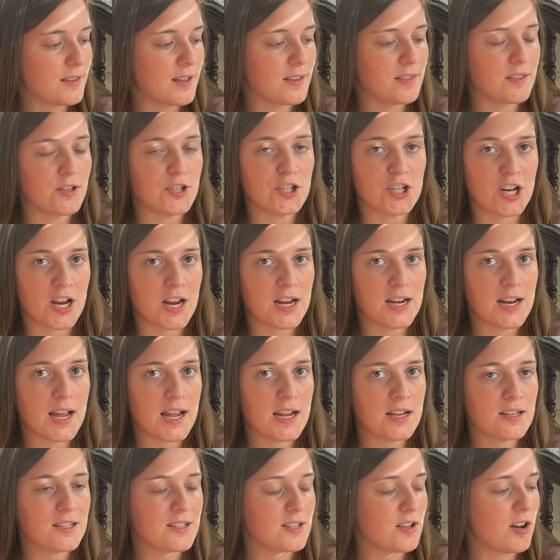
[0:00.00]
that the chain
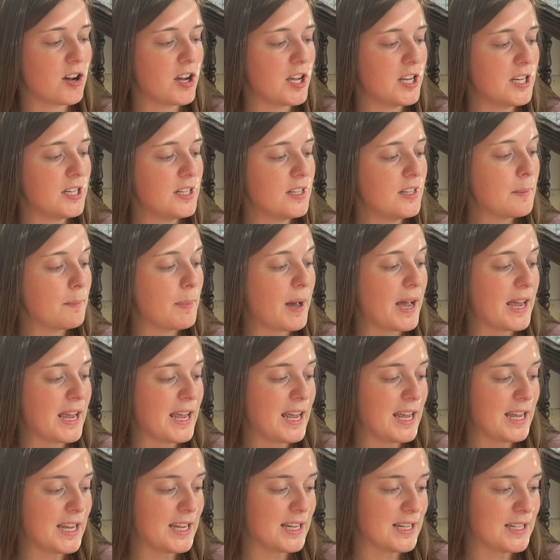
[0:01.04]
hangs on by
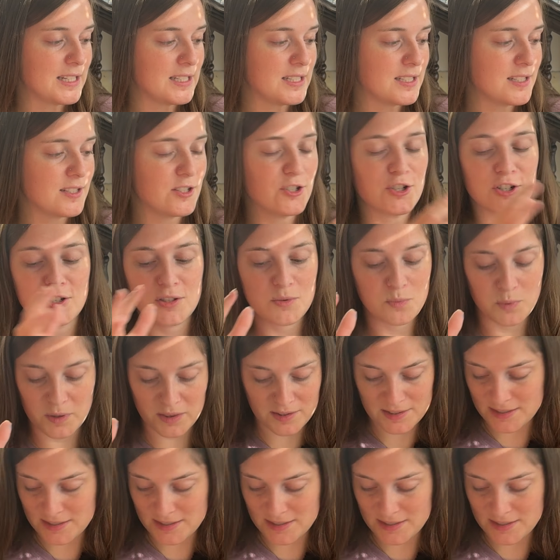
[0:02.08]
hand, just with